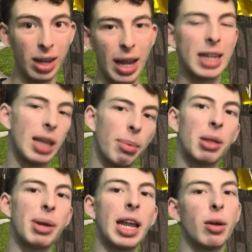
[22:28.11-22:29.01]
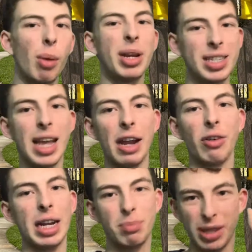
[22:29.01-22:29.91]
Except at the beginning when we say
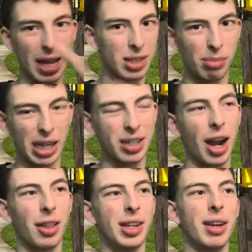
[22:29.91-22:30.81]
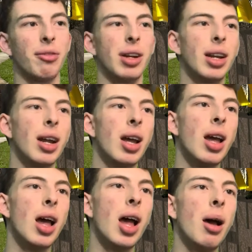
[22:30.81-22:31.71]
grace, but that's something entirely different.
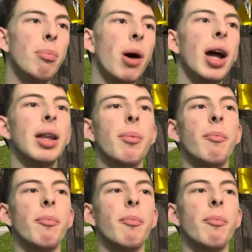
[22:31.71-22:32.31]
But